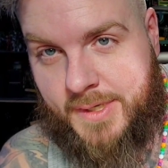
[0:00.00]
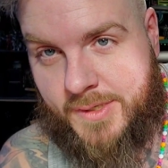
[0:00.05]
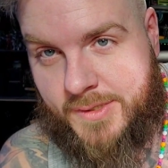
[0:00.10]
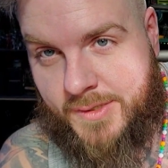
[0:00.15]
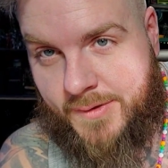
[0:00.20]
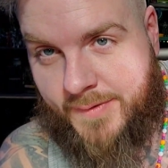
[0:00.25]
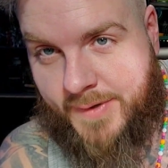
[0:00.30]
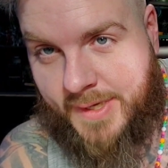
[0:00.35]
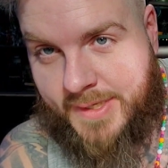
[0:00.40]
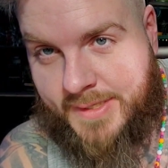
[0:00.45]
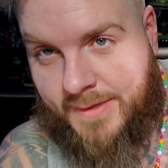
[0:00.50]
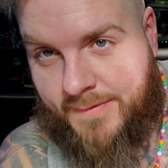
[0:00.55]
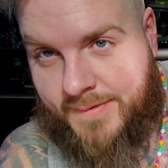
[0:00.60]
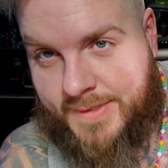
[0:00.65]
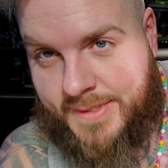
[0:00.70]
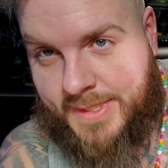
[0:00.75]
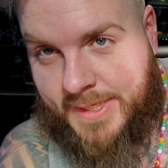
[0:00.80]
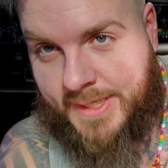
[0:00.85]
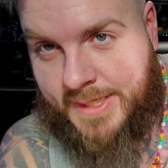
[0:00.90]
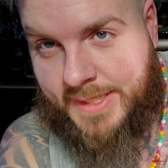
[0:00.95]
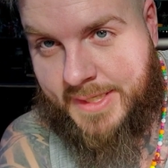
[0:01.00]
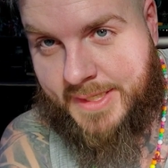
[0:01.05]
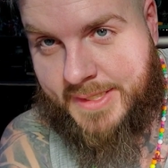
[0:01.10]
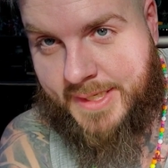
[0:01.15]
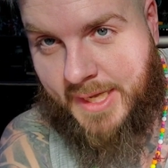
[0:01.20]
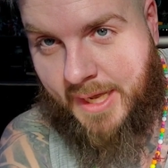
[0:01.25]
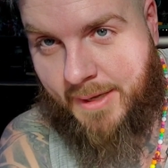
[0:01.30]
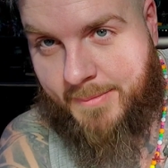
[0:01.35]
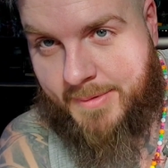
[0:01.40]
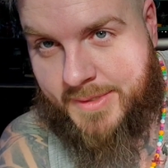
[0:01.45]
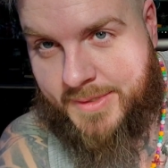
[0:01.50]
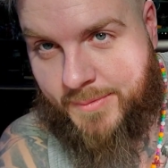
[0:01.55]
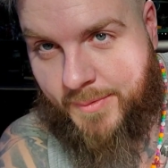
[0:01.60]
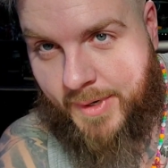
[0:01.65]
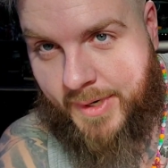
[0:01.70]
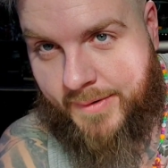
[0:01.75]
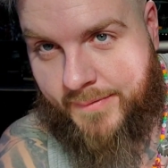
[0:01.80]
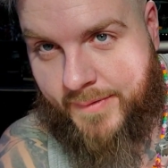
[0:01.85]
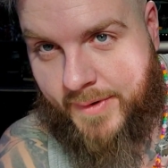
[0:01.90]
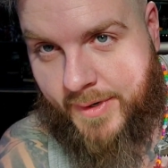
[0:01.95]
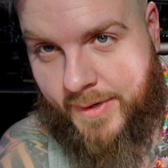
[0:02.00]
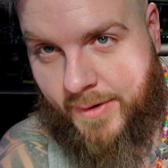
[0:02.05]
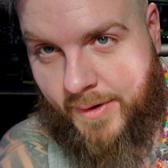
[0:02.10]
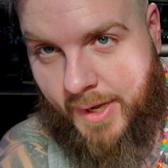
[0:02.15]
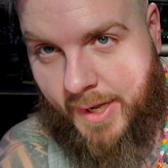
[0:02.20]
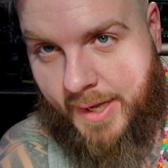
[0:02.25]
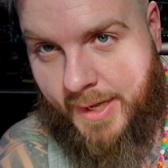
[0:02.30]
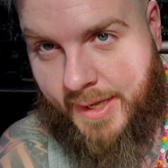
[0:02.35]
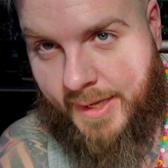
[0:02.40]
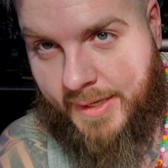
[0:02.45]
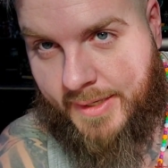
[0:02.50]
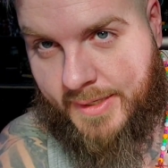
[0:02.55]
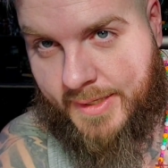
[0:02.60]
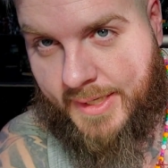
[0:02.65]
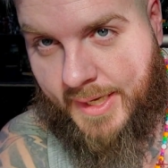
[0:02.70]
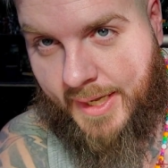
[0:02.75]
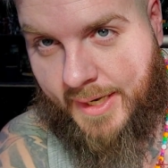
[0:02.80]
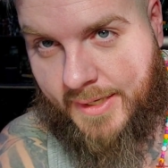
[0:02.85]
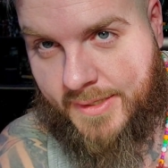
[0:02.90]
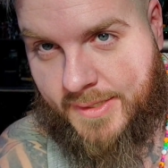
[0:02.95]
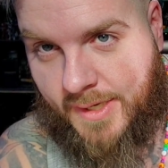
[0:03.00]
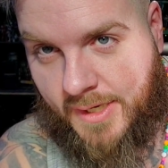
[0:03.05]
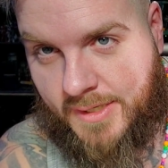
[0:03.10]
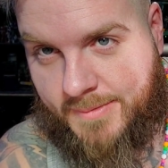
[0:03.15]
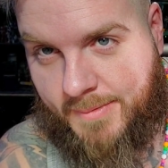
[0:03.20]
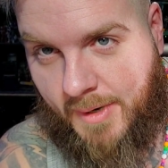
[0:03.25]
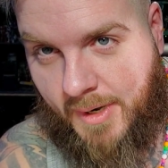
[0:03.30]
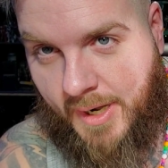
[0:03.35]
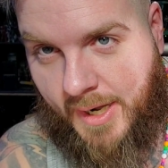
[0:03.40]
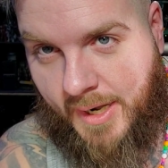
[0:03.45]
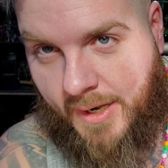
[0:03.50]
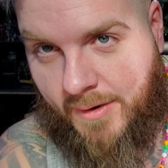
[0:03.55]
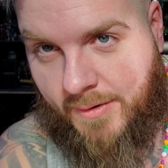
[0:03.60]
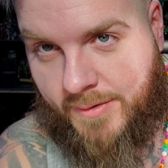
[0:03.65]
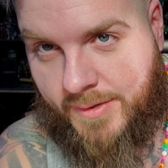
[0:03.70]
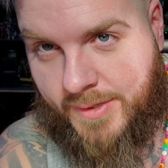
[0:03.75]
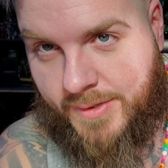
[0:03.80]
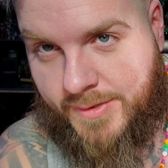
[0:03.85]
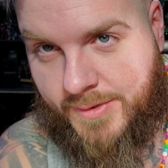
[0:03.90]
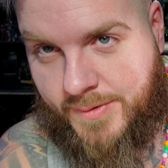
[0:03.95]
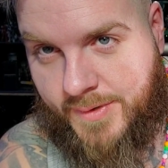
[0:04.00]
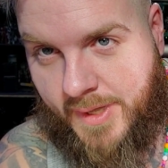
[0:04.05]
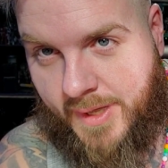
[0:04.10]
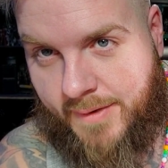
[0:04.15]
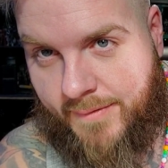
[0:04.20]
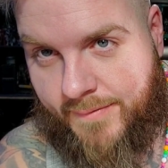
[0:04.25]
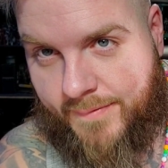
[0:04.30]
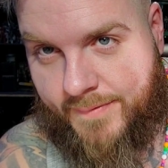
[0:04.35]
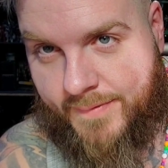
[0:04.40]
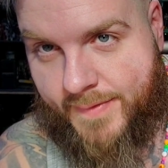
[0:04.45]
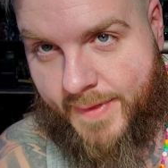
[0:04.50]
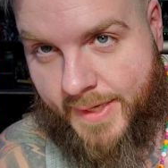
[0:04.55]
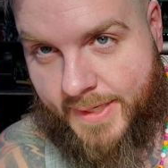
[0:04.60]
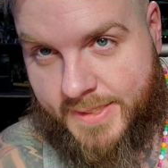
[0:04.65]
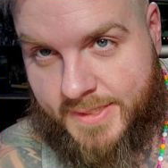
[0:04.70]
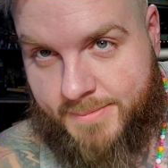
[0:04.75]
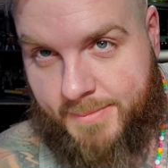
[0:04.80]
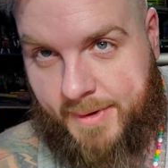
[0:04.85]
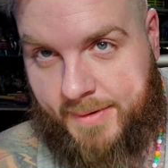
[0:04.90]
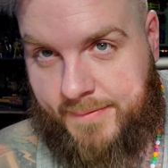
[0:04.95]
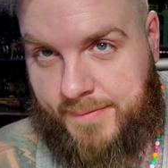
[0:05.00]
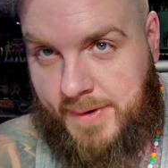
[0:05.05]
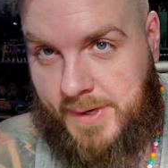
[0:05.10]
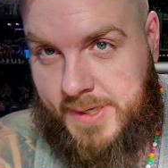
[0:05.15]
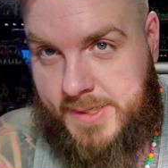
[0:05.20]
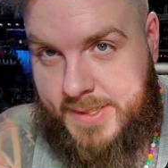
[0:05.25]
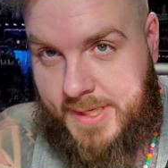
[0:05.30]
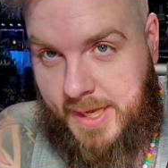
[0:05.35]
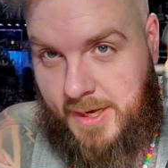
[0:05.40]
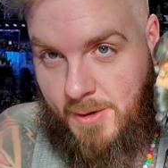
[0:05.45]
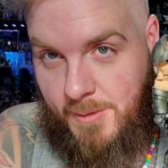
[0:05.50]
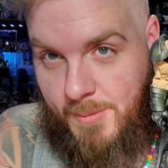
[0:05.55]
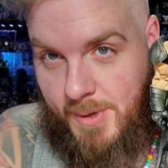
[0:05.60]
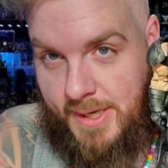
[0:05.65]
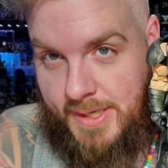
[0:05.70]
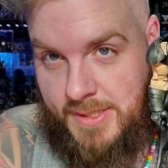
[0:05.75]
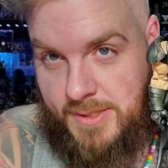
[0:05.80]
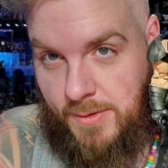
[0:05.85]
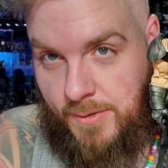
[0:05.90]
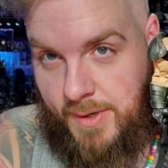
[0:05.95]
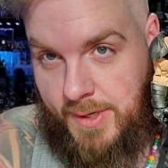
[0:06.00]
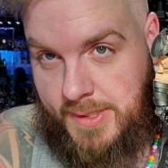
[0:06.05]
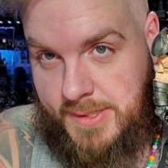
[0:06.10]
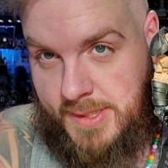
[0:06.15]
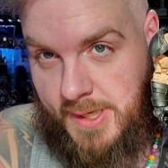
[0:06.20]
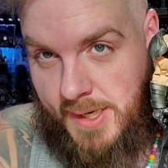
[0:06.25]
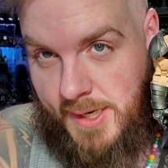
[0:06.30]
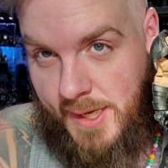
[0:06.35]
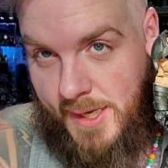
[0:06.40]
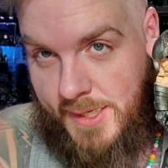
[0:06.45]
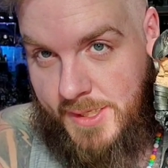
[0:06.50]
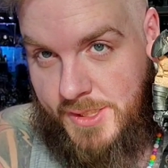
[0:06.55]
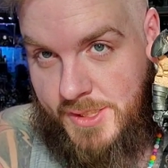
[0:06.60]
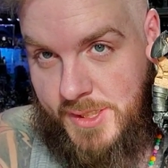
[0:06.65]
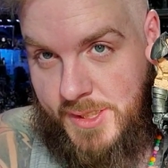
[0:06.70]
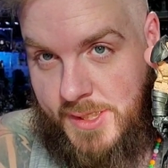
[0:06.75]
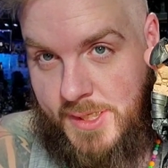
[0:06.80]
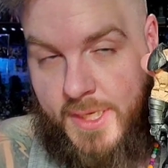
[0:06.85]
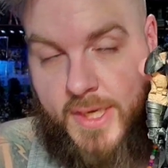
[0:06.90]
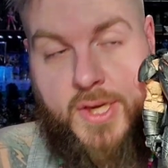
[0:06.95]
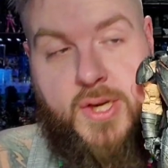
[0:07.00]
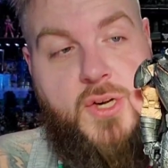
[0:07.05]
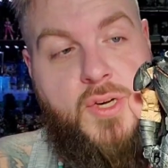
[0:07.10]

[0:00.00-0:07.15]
So if you guys have seen the Thomas Wayne video, I kind of talked about how you do that thanks to my friend Dynamite Toys on IG.